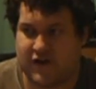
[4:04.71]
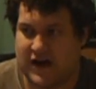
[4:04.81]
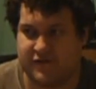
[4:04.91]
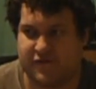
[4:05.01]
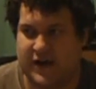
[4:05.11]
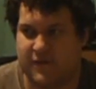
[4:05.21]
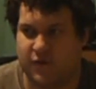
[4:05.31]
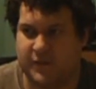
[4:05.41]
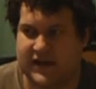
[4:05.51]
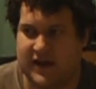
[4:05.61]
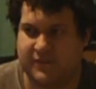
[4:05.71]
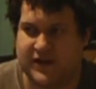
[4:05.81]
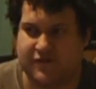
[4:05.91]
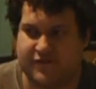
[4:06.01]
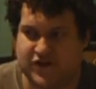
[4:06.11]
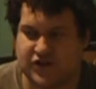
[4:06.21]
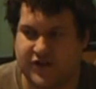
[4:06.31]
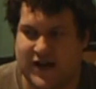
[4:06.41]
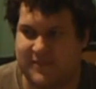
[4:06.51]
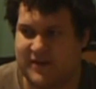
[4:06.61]
five of them will become the
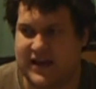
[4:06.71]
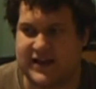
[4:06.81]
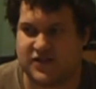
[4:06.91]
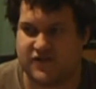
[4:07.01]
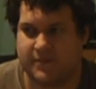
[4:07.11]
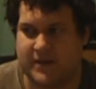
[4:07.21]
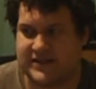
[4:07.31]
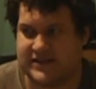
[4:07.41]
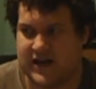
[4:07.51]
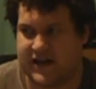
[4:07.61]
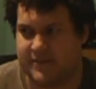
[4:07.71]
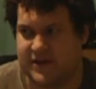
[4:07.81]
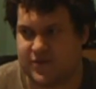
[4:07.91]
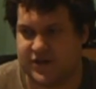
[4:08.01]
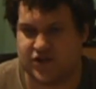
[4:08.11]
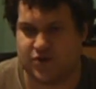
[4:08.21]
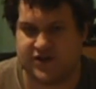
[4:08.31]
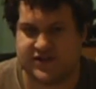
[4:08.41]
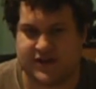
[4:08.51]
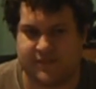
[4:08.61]
official nominees for Best Documentary
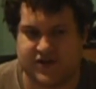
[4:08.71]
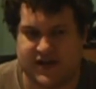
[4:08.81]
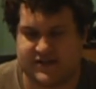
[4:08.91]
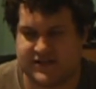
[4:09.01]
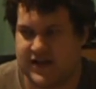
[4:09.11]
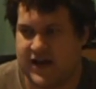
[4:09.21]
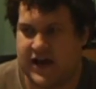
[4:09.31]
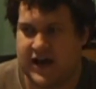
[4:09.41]
Short Subjects.